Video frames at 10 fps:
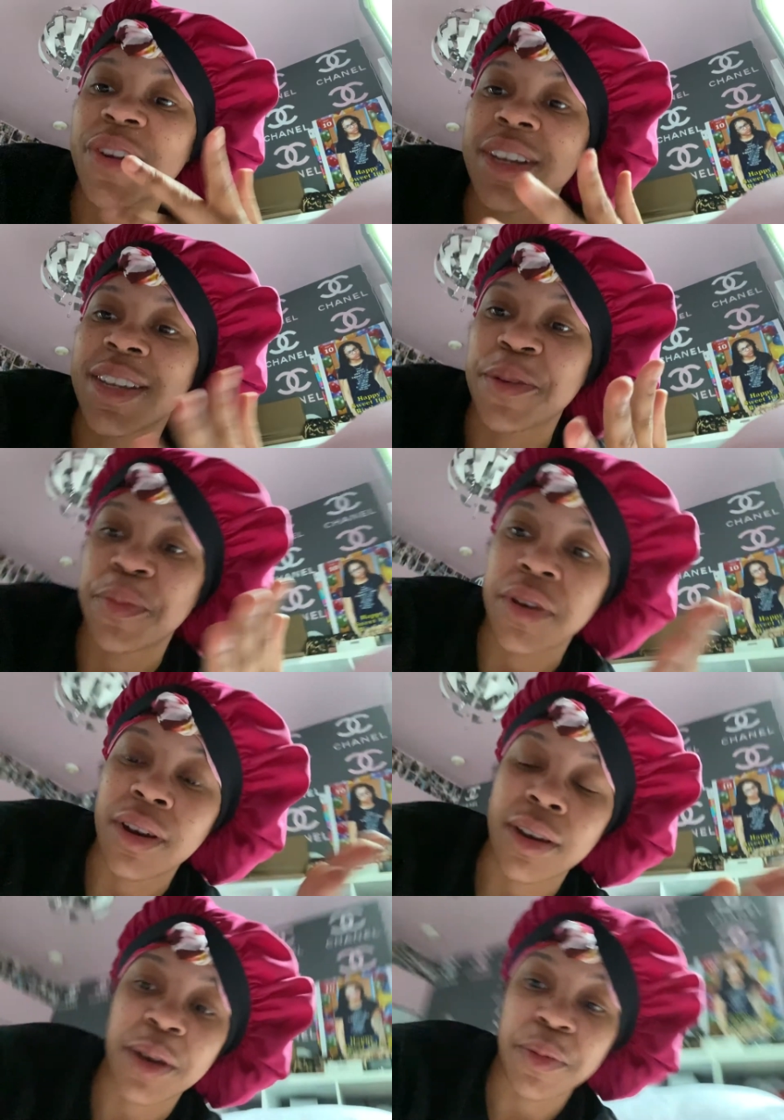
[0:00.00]
is up, y'all?
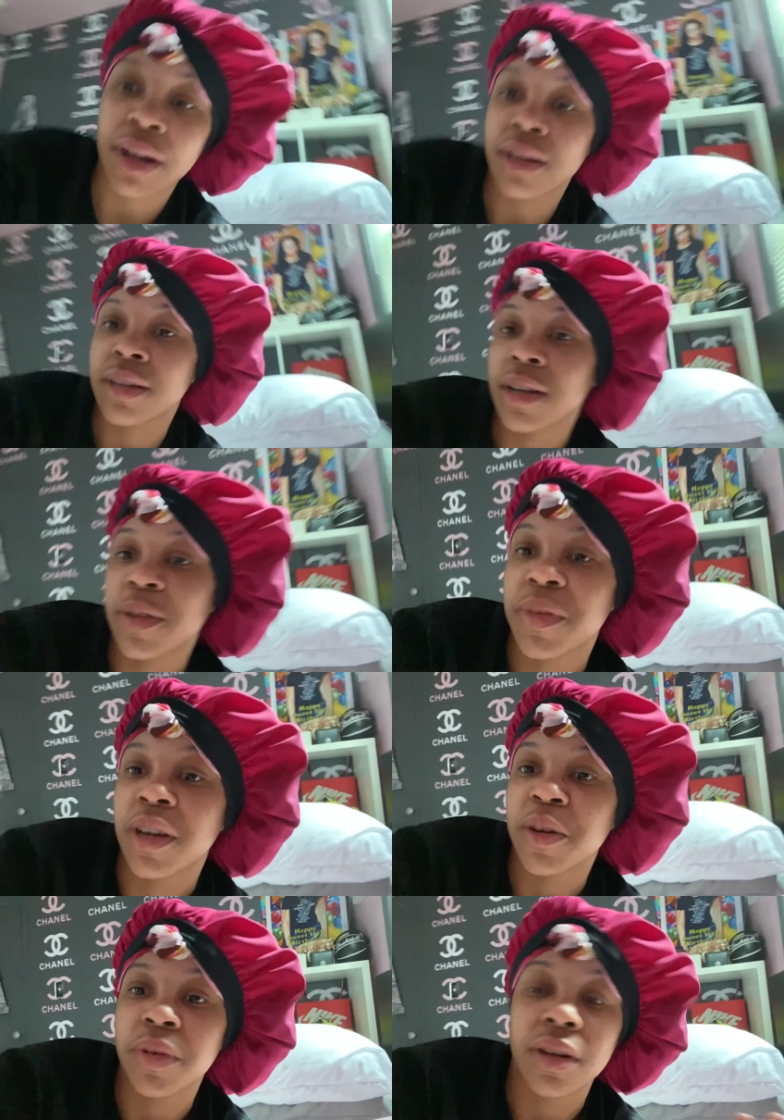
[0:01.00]
Y'all probably tired of me
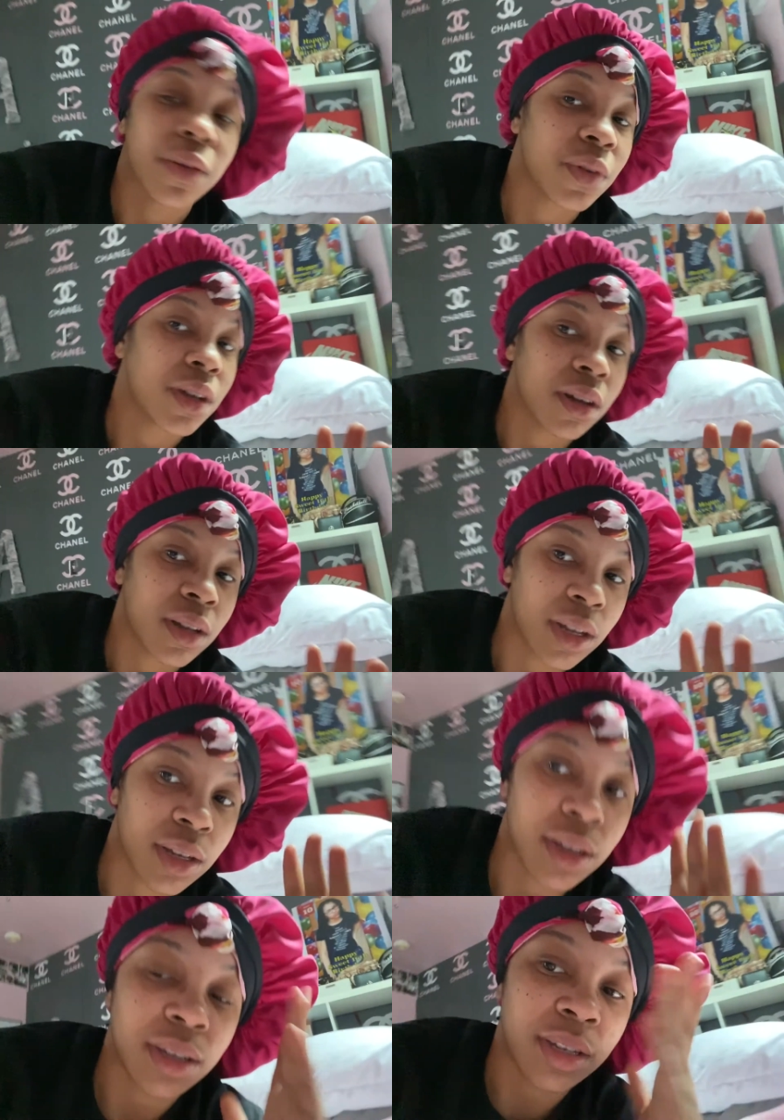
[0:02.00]
opening a video like
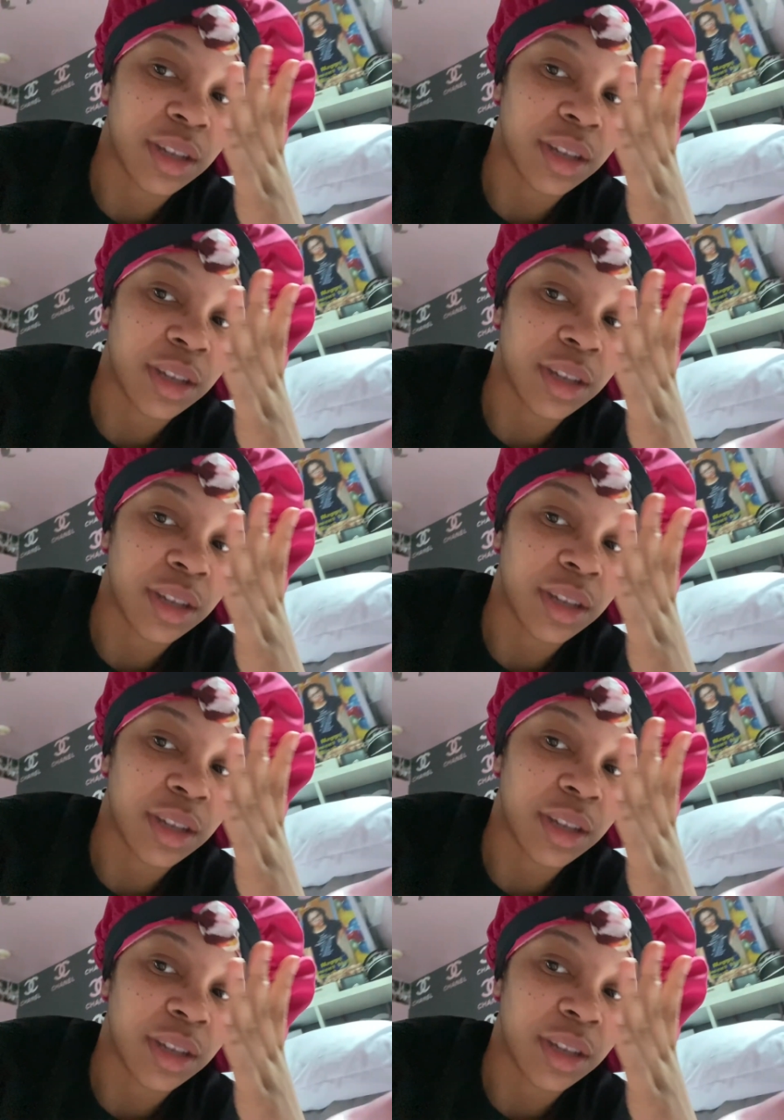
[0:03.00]
this.